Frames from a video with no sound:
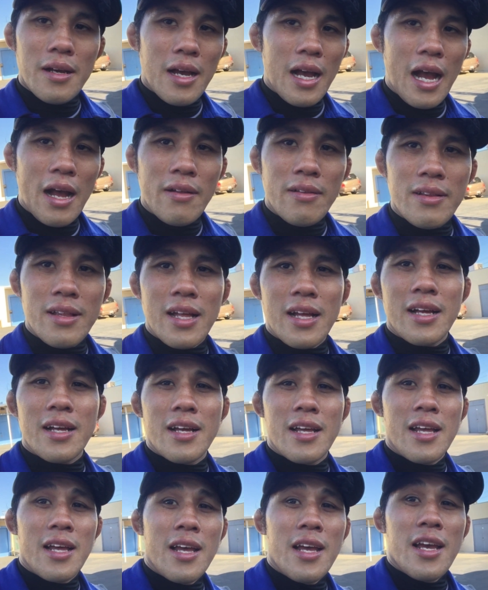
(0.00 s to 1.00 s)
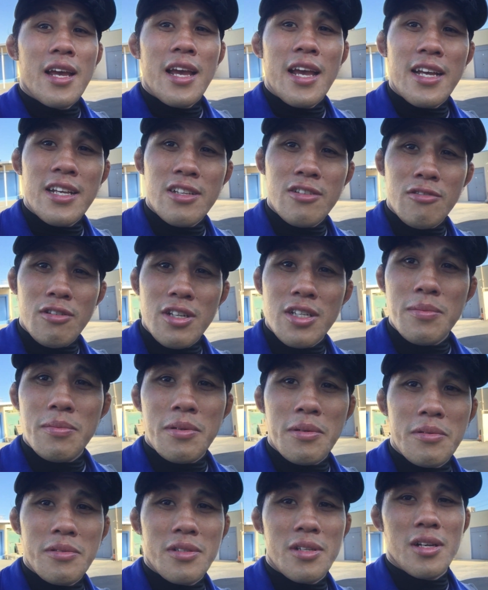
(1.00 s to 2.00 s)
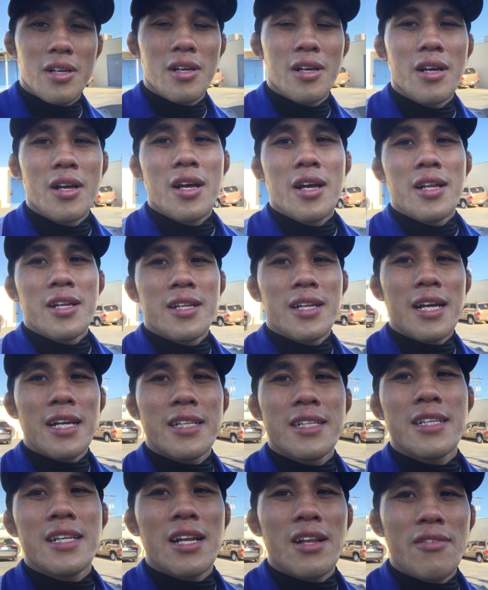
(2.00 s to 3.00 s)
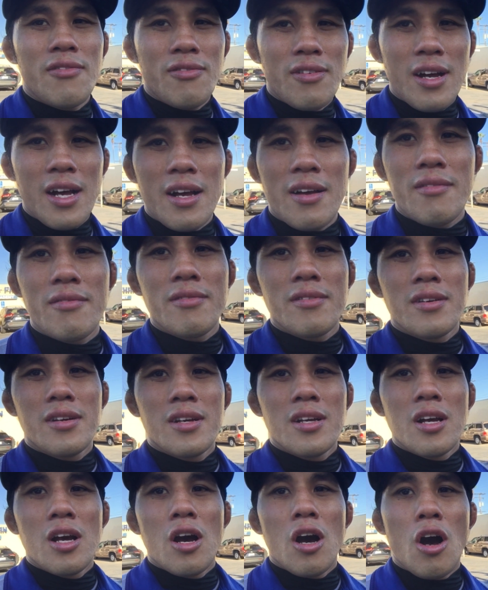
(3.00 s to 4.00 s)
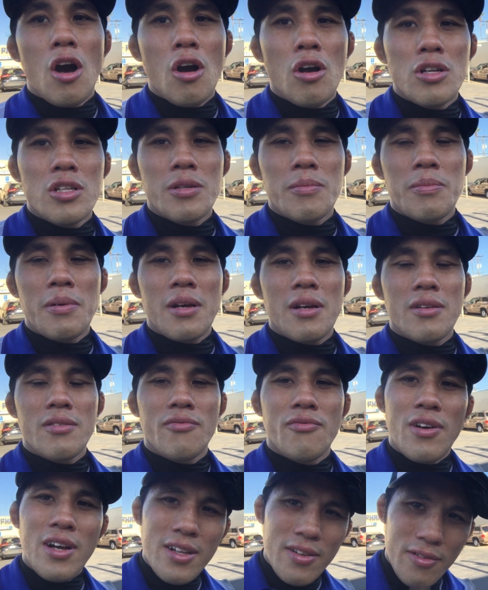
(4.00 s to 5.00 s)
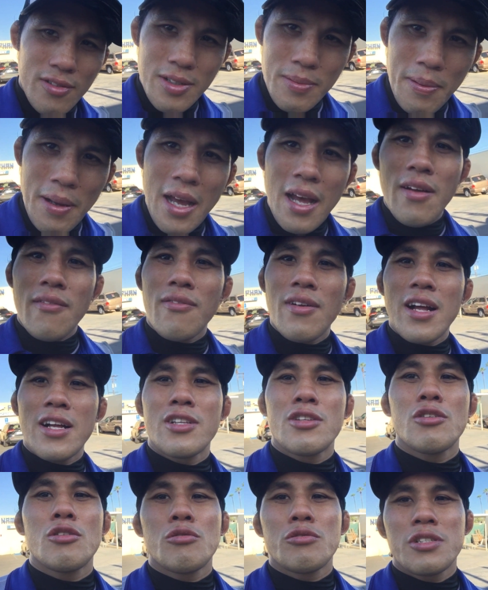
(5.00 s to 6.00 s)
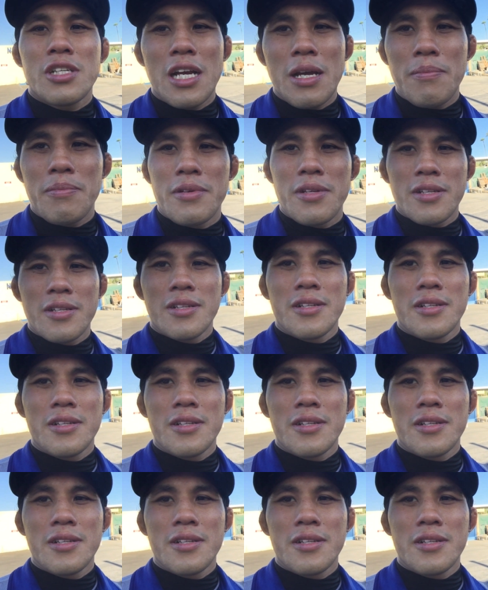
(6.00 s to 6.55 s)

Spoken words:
After that, Rickson Gracie becomes the 1995 All Japan Vale champion.